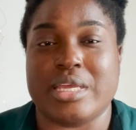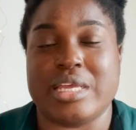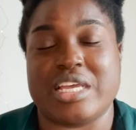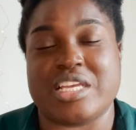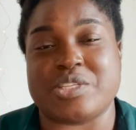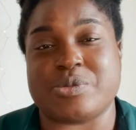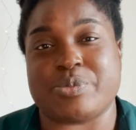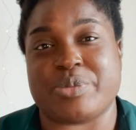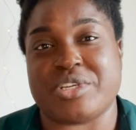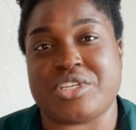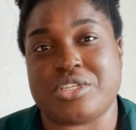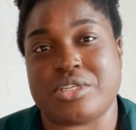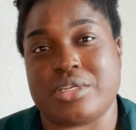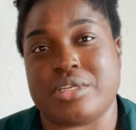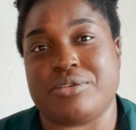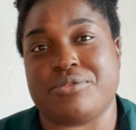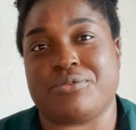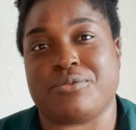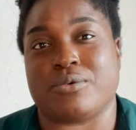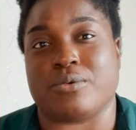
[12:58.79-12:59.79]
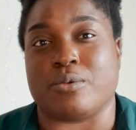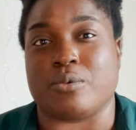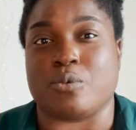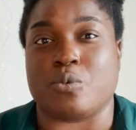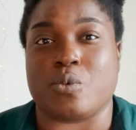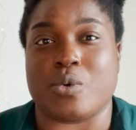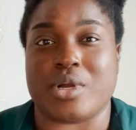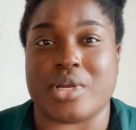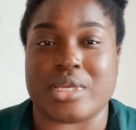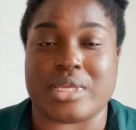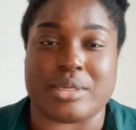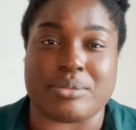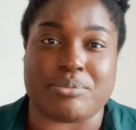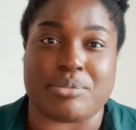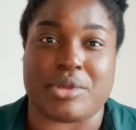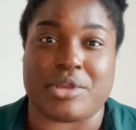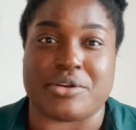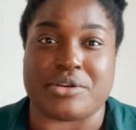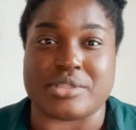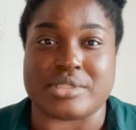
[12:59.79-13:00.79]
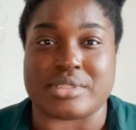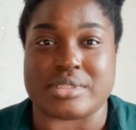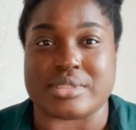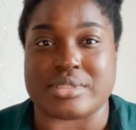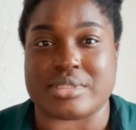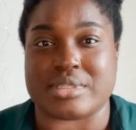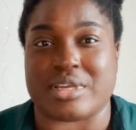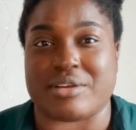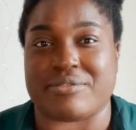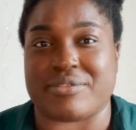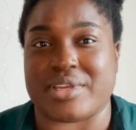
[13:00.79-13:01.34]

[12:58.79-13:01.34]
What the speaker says: especially for working parents and stuff.